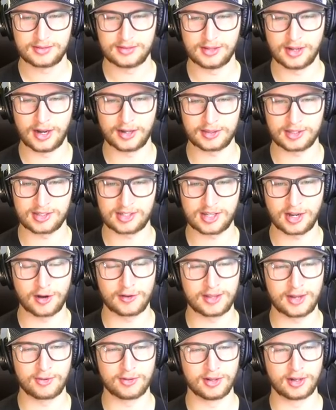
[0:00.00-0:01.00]
Not the
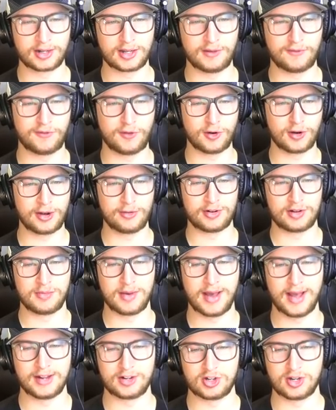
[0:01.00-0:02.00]
start they were looking for, I would
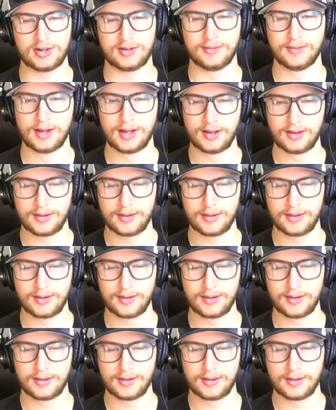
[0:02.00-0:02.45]
imagine.